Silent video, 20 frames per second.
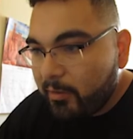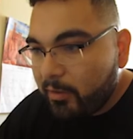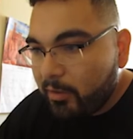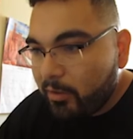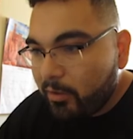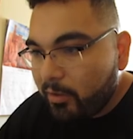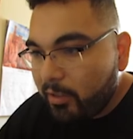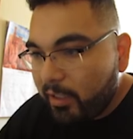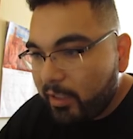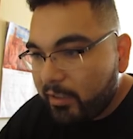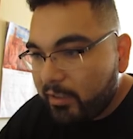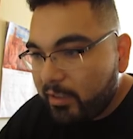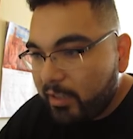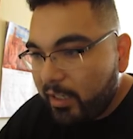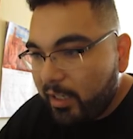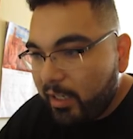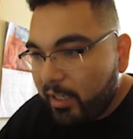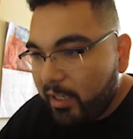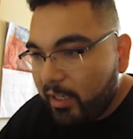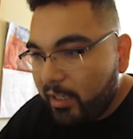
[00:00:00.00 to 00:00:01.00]
go like
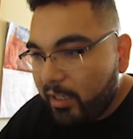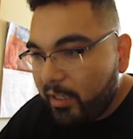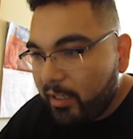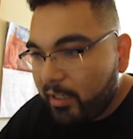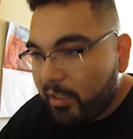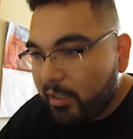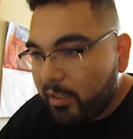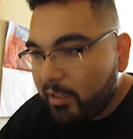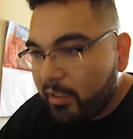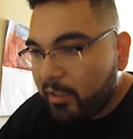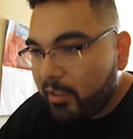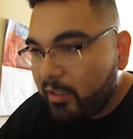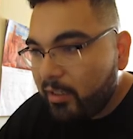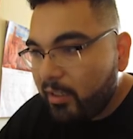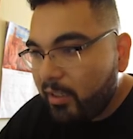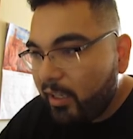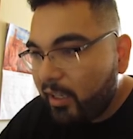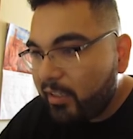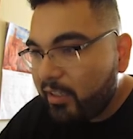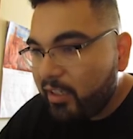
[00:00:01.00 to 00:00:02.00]
that.
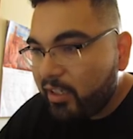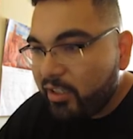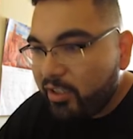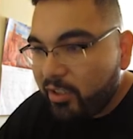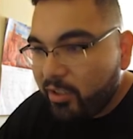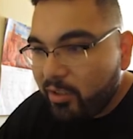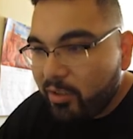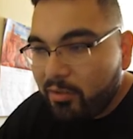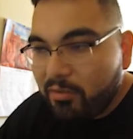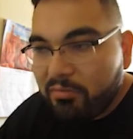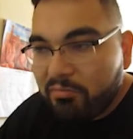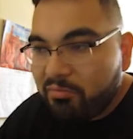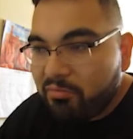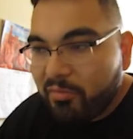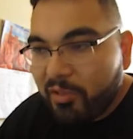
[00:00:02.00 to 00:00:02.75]
And there you go.